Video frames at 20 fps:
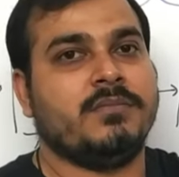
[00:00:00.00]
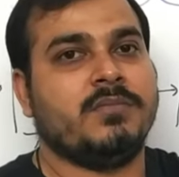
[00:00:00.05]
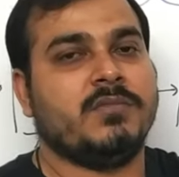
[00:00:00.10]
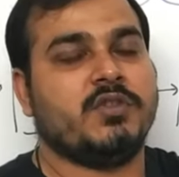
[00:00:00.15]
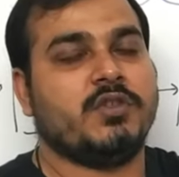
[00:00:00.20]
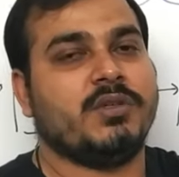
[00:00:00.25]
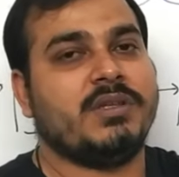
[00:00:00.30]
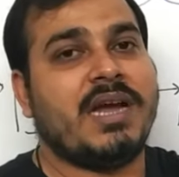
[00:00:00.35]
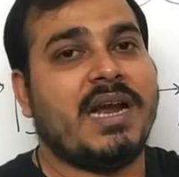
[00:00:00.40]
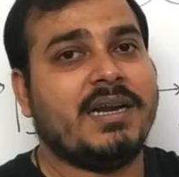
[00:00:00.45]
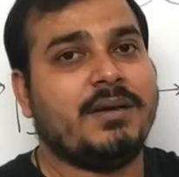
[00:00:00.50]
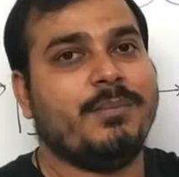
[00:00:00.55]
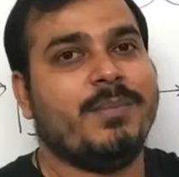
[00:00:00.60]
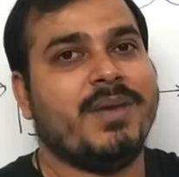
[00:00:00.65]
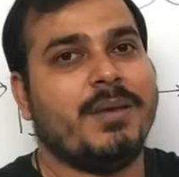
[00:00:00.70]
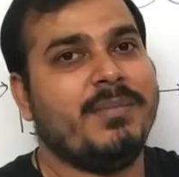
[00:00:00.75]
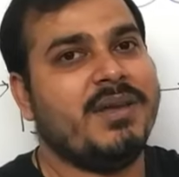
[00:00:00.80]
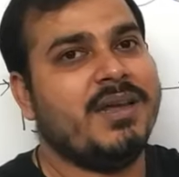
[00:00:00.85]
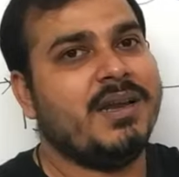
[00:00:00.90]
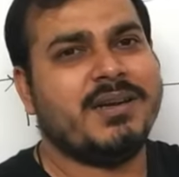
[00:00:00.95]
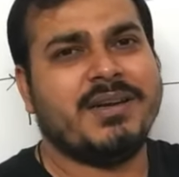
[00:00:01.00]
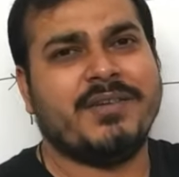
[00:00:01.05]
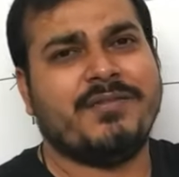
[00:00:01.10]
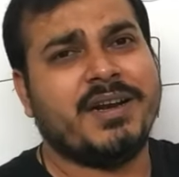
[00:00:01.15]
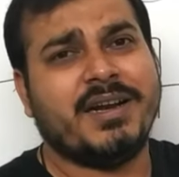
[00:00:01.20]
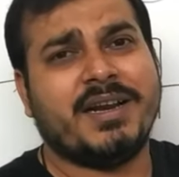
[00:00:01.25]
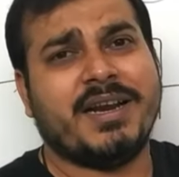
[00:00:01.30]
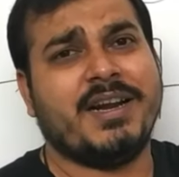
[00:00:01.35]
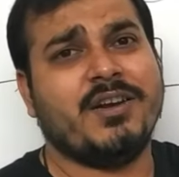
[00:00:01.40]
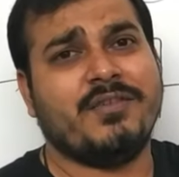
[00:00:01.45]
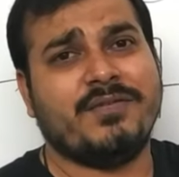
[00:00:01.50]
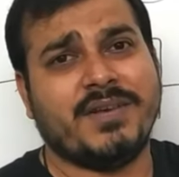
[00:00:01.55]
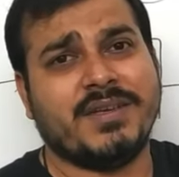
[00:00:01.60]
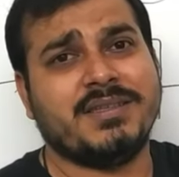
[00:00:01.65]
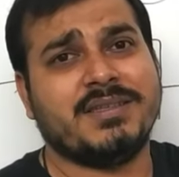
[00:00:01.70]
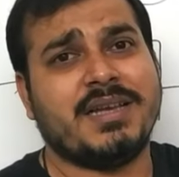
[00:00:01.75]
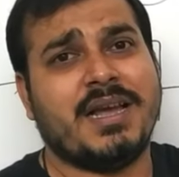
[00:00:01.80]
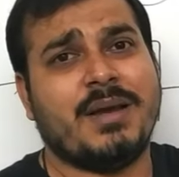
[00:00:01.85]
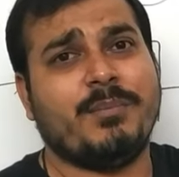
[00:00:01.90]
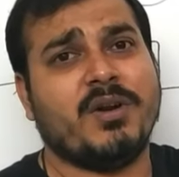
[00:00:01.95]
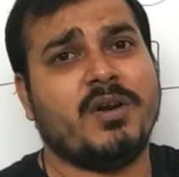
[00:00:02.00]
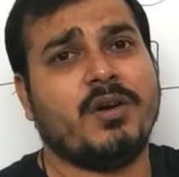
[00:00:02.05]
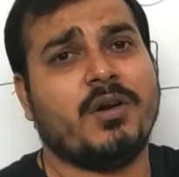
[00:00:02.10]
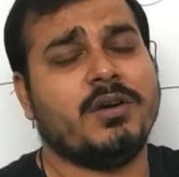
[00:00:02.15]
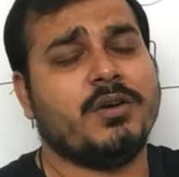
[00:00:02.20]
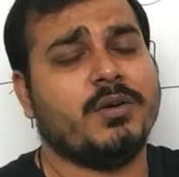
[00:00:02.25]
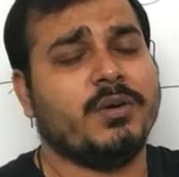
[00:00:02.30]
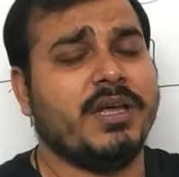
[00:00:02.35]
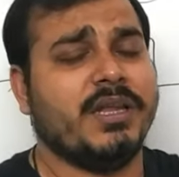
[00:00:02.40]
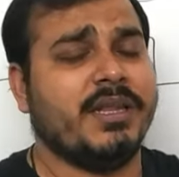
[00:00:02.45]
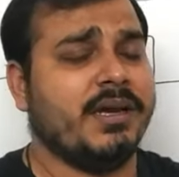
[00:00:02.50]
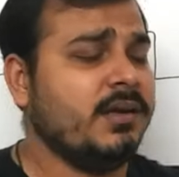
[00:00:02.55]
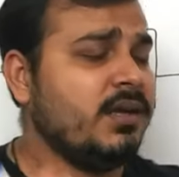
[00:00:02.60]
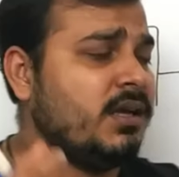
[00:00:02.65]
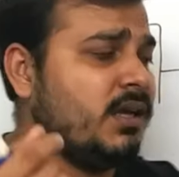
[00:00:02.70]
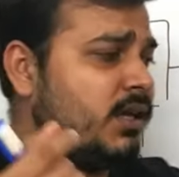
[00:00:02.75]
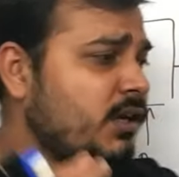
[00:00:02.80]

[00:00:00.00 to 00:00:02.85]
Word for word: So that may be a different kind of example altogether.